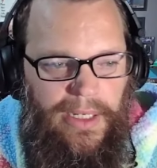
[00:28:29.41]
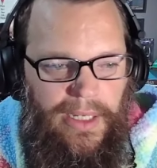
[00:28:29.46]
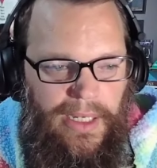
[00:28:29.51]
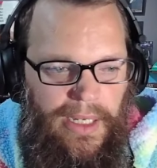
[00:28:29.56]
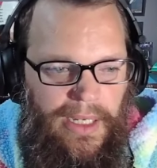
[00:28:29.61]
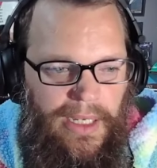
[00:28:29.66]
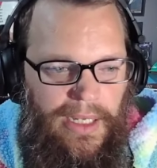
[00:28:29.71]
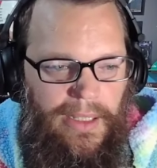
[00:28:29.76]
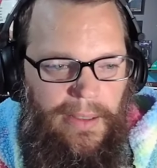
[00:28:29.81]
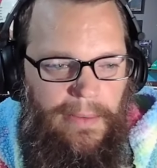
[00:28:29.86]

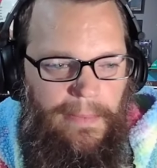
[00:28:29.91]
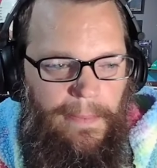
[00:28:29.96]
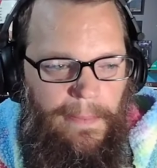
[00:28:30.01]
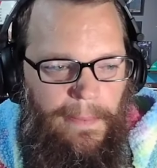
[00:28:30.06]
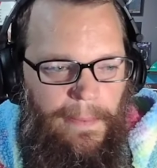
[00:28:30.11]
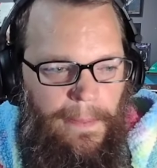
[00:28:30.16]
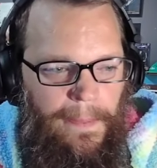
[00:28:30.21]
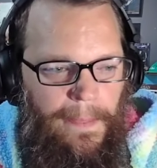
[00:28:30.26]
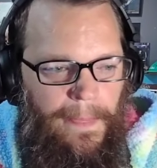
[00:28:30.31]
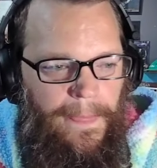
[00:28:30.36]

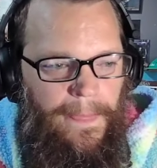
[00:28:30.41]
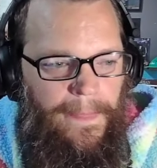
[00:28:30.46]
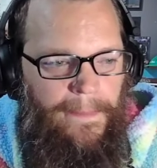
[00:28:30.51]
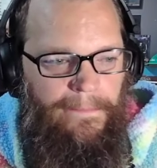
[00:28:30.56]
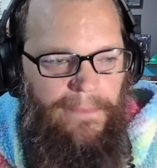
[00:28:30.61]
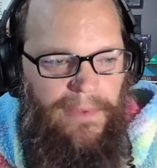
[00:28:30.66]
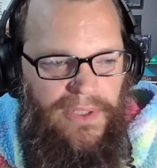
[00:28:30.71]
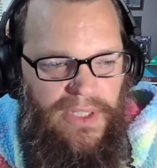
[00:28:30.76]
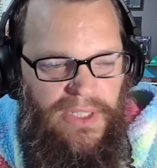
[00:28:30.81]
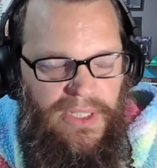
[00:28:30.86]
Um,
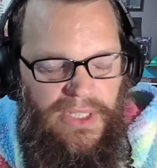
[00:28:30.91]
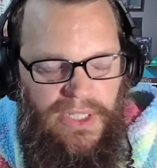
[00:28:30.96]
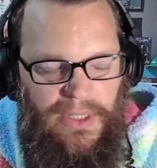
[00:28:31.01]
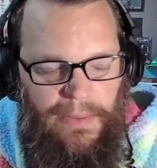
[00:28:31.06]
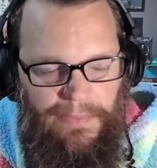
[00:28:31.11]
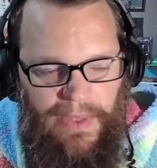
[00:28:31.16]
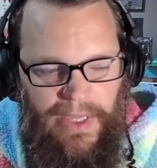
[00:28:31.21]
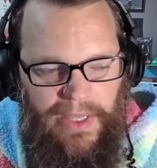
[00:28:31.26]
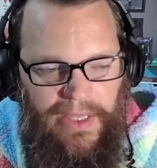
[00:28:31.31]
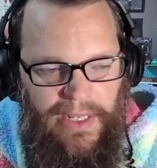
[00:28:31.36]
she's
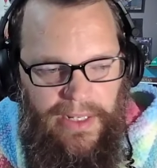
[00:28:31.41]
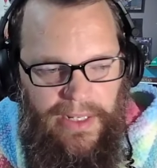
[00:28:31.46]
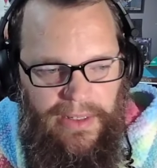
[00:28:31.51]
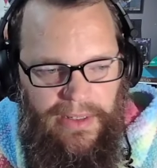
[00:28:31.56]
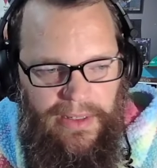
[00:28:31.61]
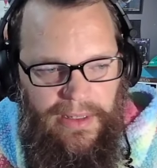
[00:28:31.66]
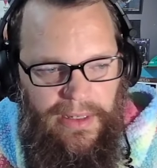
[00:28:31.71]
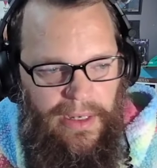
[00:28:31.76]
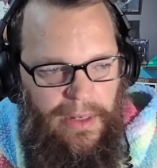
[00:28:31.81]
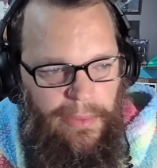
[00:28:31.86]
and
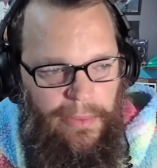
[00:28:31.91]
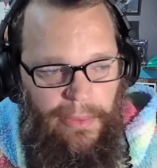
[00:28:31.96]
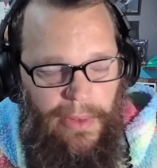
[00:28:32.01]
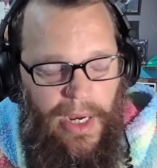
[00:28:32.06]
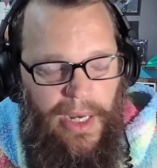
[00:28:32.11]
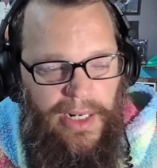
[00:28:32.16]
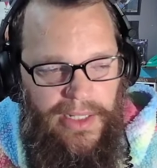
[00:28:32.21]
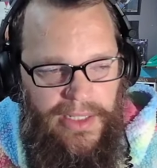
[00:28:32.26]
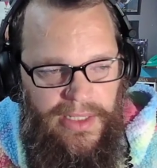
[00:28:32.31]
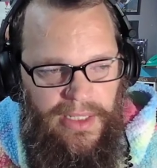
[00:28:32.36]
then
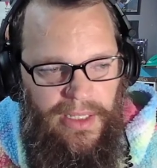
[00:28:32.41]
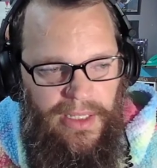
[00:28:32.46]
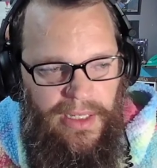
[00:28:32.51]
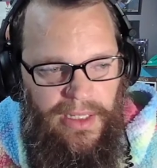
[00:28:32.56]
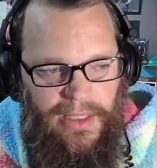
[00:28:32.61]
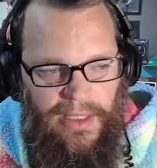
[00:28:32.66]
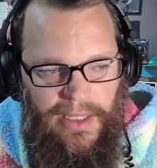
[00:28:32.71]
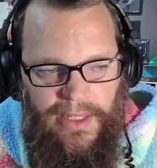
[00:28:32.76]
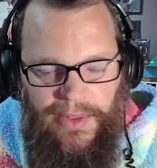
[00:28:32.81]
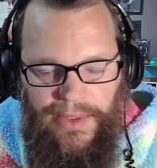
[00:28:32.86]
honestly, a
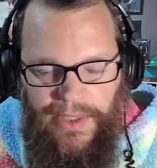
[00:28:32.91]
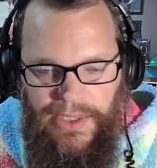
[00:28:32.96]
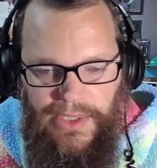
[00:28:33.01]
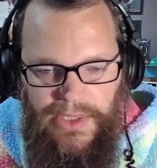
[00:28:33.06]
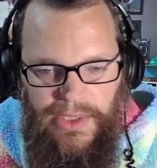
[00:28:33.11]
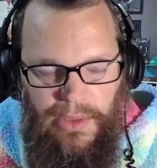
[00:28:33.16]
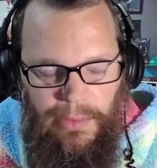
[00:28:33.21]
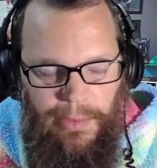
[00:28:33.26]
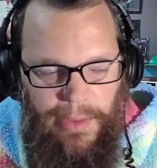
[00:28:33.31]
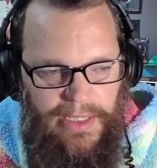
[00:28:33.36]
hilarious
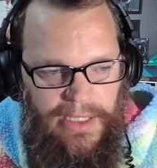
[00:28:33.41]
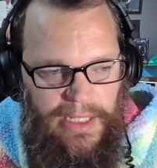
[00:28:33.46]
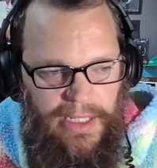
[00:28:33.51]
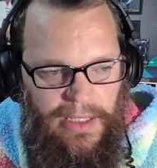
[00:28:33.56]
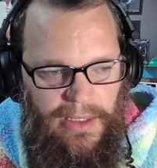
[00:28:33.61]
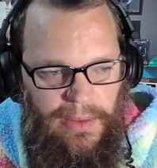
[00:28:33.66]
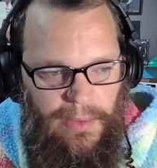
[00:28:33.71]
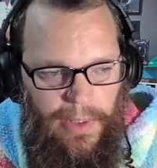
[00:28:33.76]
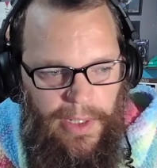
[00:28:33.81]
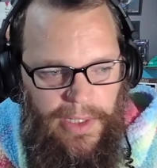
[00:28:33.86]
joke by
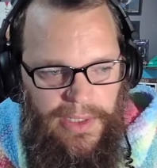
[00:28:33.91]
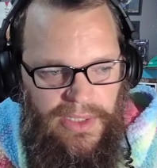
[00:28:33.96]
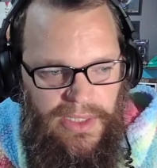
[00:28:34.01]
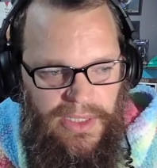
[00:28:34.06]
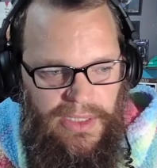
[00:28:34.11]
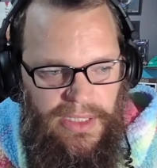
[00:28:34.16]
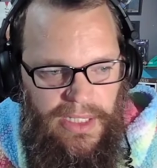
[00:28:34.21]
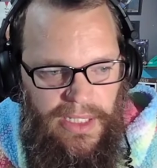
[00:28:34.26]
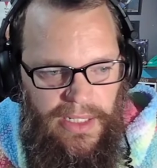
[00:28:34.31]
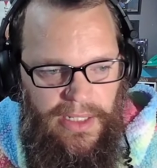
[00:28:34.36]
Taylor was
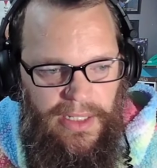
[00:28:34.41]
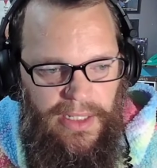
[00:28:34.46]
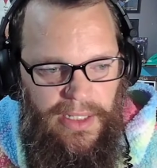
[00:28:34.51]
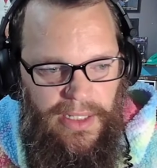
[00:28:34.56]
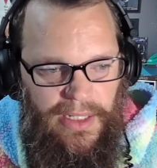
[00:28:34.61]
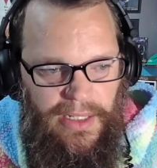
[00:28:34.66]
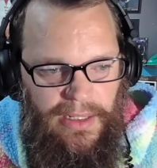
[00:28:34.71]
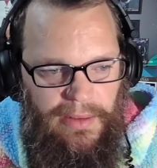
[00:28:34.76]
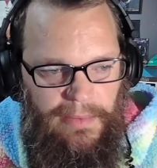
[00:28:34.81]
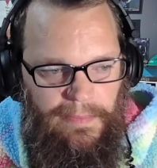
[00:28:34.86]
she said
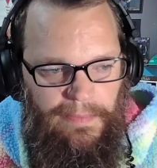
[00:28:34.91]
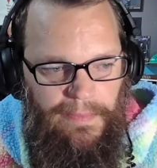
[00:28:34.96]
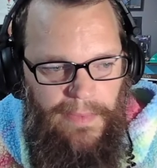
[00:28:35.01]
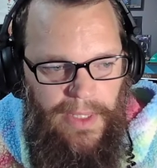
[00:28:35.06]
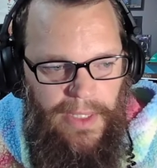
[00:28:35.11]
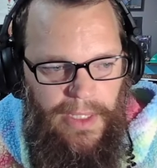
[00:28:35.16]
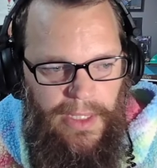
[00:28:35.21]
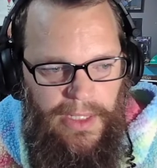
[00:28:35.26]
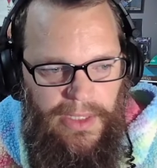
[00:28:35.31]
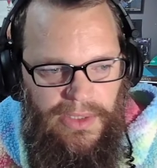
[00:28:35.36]
um,
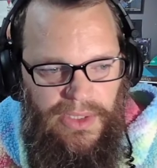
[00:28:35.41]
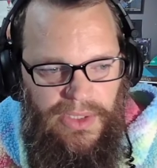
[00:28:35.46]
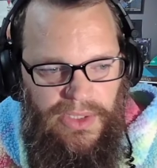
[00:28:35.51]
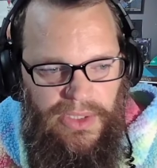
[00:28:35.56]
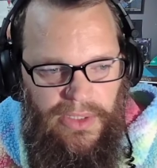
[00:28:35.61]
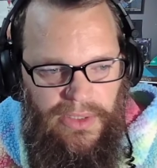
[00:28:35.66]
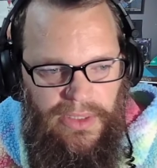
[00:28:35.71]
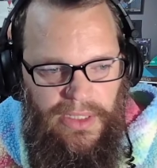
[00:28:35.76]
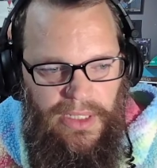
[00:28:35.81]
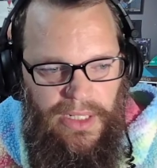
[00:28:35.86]
she
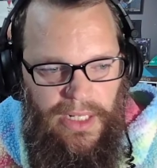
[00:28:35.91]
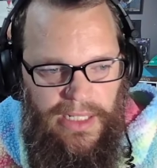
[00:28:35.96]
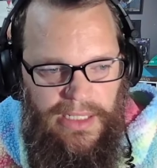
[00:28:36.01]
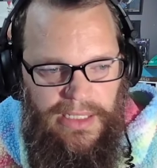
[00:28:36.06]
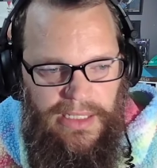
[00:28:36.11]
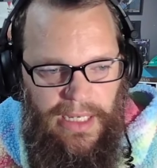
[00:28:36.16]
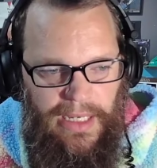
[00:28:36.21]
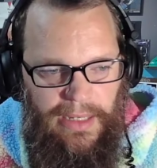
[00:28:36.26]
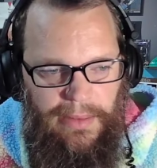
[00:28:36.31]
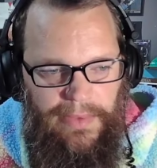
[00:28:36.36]
joked that the
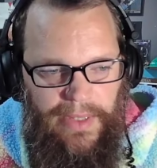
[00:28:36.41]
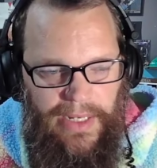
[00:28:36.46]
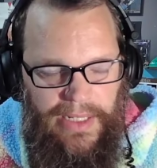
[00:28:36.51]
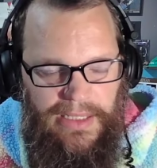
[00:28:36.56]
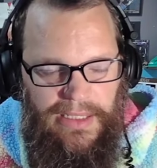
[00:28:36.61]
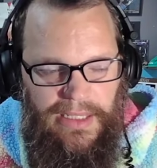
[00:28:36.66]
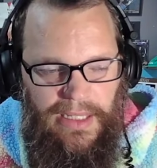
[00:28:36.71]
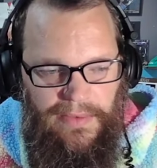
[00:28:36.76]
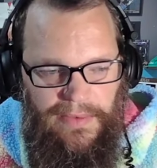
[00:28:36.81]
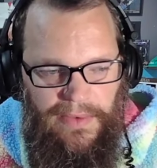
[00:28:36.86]
next time
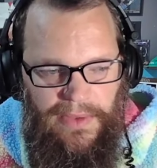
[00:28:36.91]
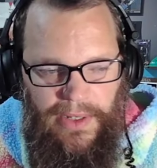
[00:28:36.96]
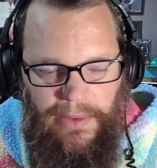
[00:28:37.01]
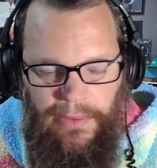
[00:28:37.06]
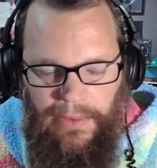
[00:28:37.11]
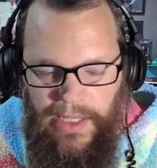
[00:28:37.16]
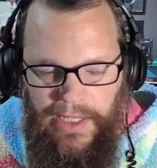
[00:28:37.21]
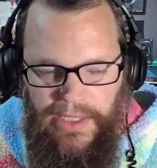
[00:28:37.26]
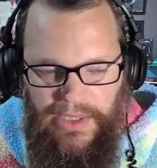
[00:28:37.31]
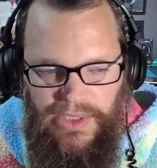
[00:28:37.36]
next thing for their
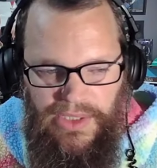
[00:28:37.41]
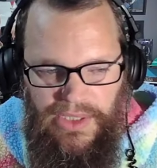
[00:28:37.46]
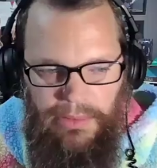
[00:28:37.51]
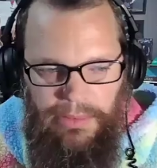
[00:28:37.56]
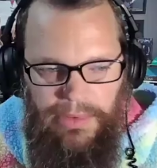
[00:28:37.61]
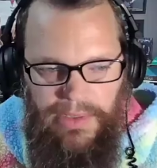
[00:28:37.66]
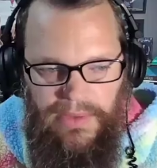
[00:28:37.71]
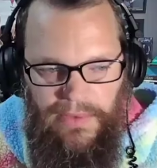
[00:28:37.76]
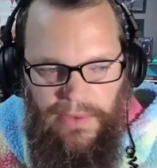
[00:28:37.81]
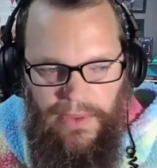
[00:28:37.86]

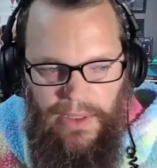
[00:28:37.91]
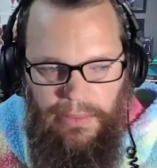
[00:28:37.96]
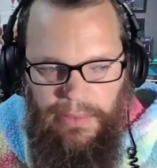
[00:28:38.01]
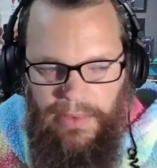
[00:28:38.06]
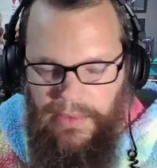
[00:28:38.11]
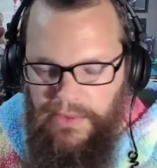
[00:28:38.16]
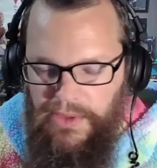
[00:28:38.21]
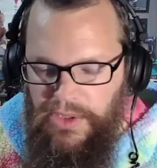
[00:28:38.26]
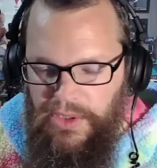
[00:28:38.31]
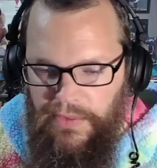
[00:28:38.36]
relationship is for him
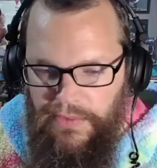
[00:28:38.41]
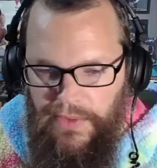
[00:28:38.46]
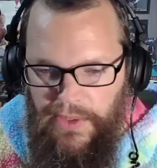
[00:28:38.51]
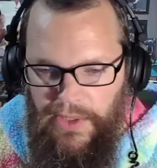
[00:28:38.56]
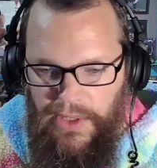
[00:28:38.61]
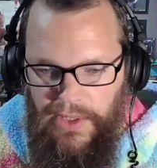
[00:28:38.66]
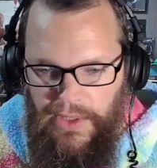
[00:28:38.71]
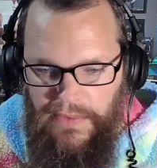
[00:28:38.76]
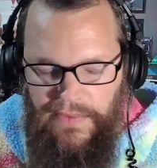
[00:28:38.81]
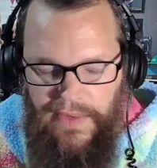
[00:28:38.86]
to
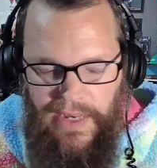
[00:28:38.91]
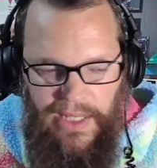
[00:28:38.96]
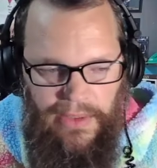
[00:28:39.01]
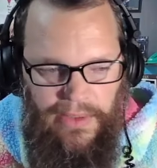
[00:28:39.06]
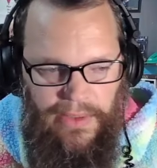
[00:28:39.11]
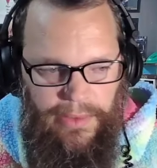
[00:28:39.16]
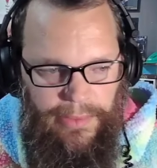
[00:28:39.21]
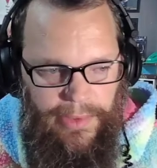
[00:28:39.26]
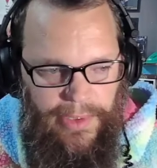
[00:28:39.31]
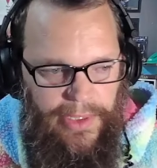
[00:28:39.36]
for her to follow
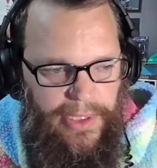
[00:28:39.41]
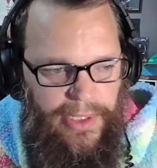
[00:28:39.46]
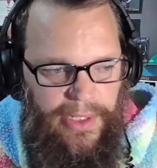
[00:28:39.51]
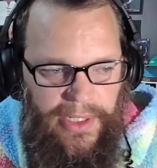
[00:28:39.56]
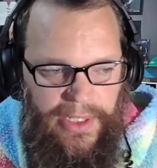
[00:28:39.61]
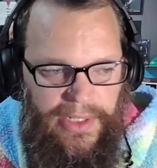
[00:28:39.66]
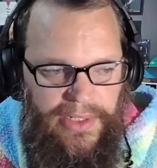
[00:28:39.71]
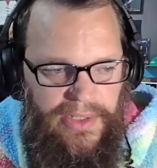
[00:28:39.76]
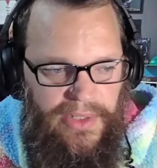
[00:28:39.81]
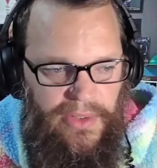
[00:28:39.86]
him on
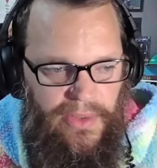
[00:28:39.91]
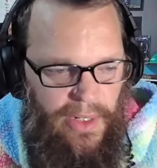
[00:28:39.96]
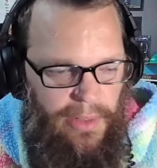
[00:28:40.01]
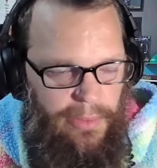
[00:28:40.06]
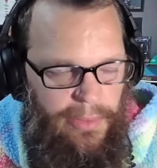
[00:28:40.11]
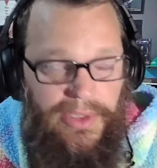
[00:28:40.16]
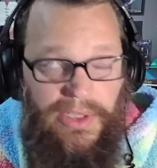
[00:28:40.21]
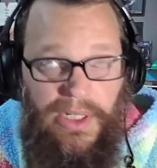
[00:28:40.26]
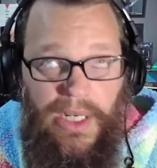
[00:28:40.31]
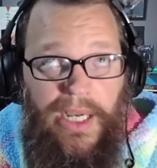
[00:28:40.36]

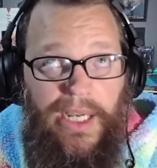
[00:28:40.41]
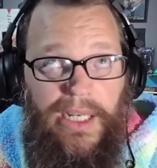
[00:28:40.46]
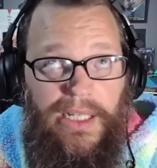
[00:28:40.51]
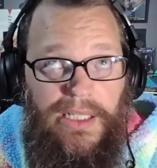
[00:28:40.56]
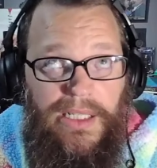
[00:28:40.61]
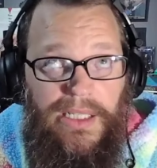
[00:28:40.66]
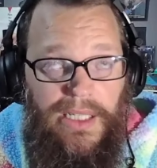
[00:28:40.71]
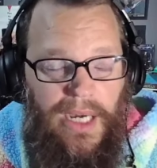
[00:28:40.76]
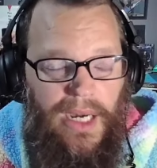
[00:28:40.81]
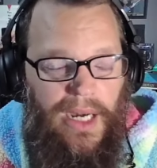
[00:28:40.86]
Instagram, which
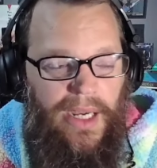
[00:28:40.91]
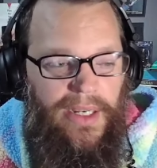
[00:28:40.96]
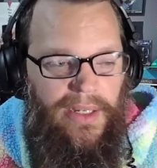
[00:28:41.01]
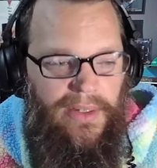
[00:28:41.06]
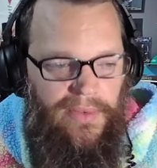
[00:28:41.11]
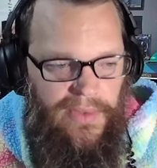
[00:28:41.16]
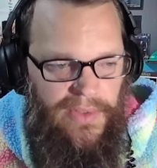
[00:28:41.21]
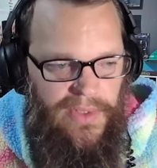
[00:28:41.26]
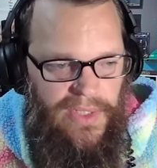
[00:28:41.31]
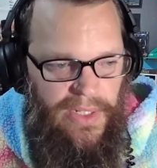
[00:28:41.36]
I died
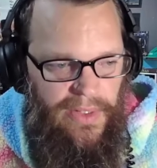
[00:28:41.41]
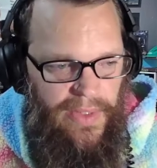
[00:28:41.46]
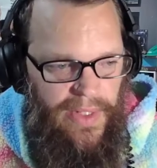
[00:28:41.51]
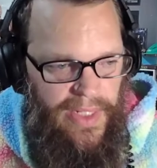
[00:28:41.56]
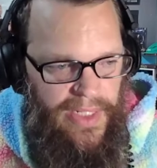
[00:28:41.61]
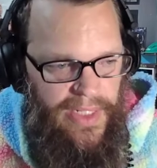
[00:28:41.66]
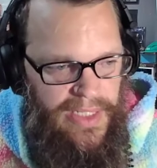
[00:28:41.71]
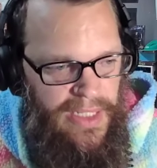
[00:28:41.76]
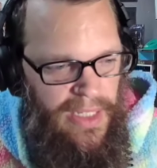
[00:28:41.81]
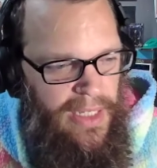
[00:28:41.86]
of
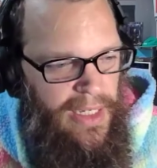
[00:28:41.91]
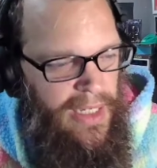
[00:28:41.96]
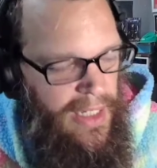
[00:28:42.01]
hysterics.